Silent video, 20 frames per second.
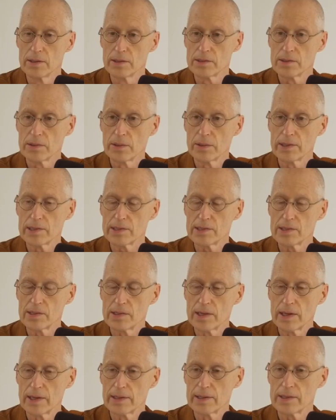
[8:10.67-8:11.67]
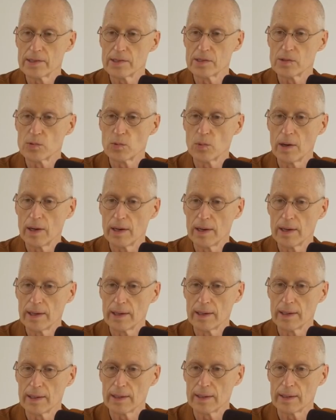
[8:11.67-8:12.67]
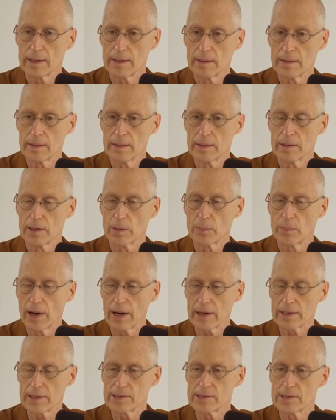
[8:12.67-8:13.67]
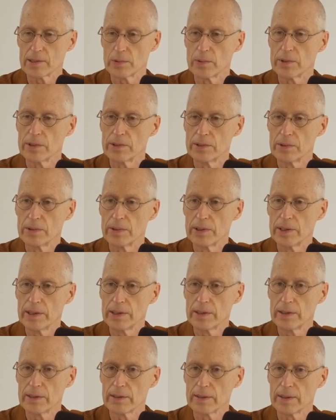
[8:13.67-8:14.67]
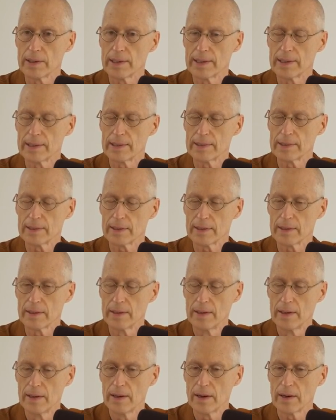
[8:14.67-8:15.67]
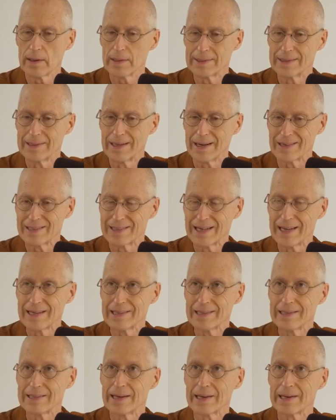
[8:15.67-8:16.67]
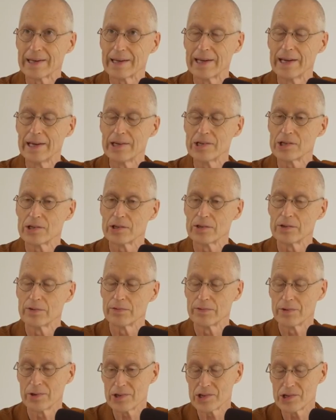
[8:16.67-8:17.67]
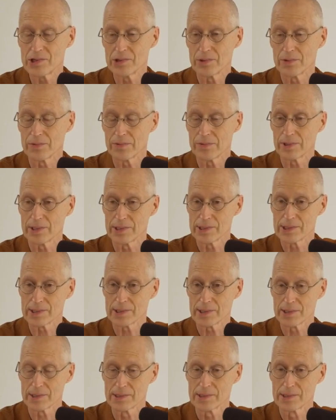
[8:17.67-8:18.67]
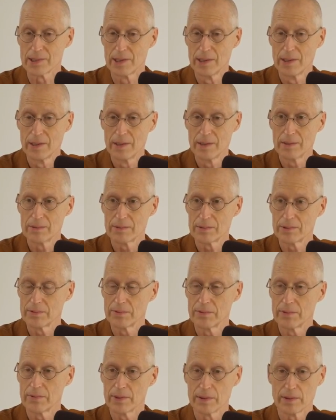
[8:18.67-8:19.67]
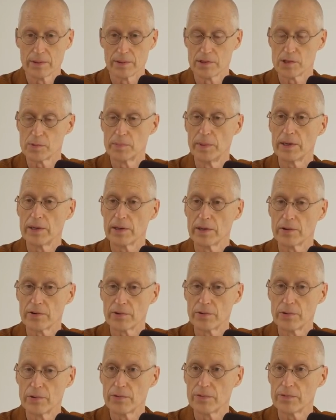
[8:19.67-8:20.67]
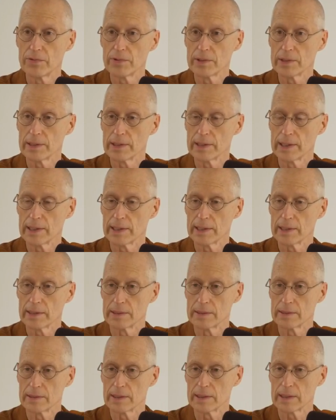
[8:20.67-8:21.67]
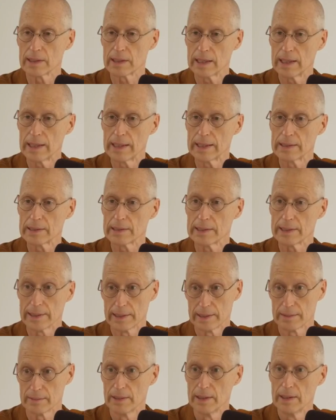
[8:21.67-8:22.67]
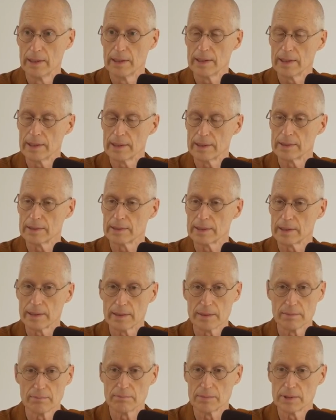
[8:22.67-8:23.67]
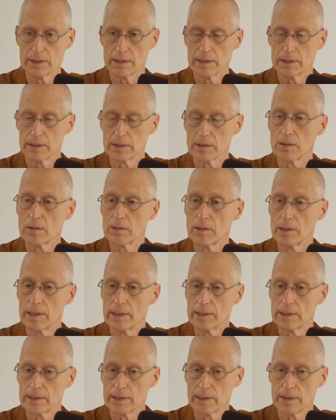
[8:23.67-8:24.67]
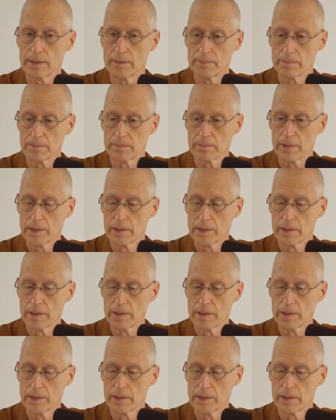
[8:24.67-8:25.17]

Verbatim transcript: so this is this is why uh, the practice that we do here and uh, our our daily dedication to virtue, for instance, to, uh, speaking truthfully and uh, kindly and and um, uh, and um,